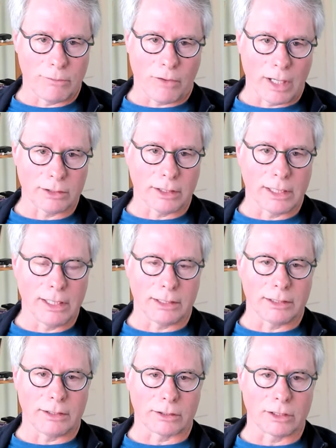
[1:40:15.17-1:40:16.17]
finally hit
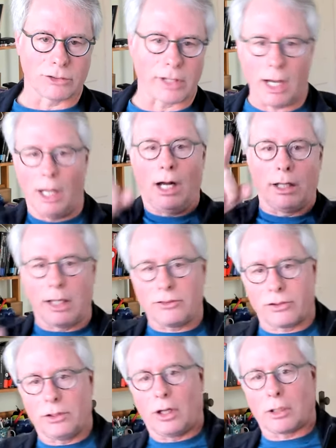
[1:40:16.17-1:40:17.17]
it, they're going to say, "Ah, that's
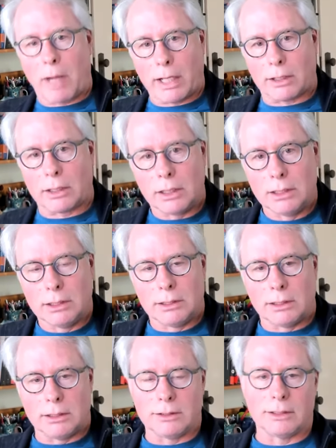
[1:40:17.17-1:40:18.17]
the dark matter.
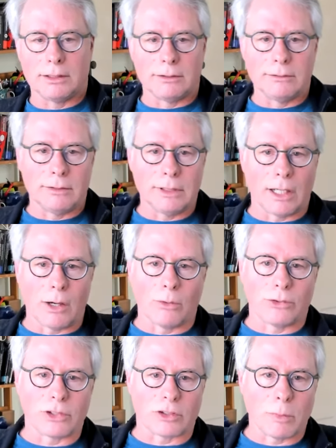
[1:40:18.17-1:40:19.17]
And then, you know,
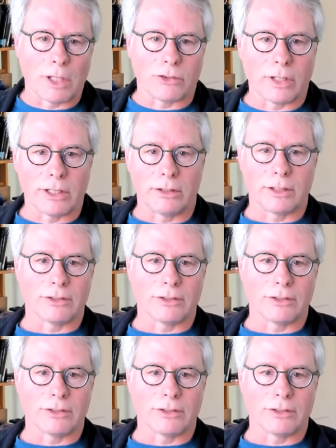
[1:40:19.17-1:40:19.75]
six months later, they'll